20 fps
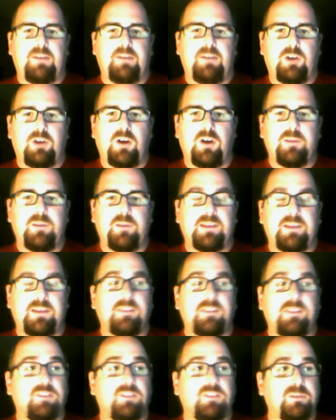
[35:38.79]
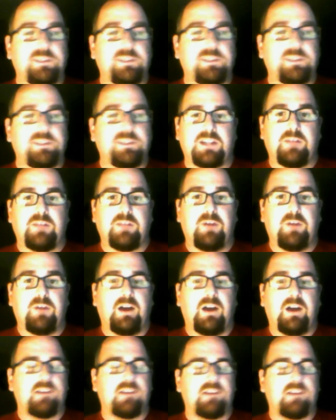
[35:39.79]
regard because he's too much like John
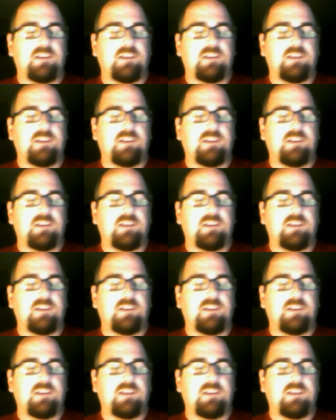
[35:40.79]
Fox.